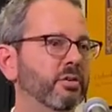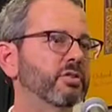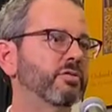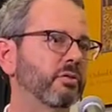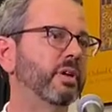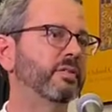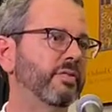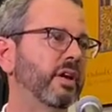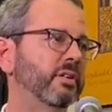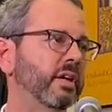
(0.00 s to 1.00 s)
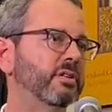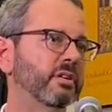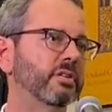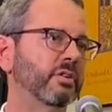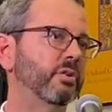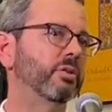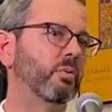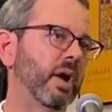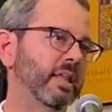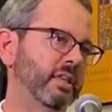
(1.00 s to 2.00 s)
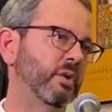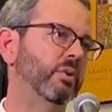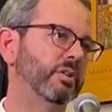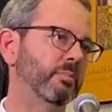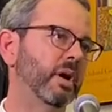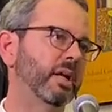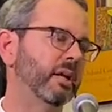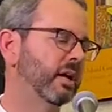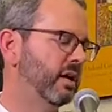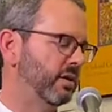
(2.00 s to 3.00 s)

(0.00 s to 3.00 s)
Christopher Reeves Foundations are doing the right thing with their money.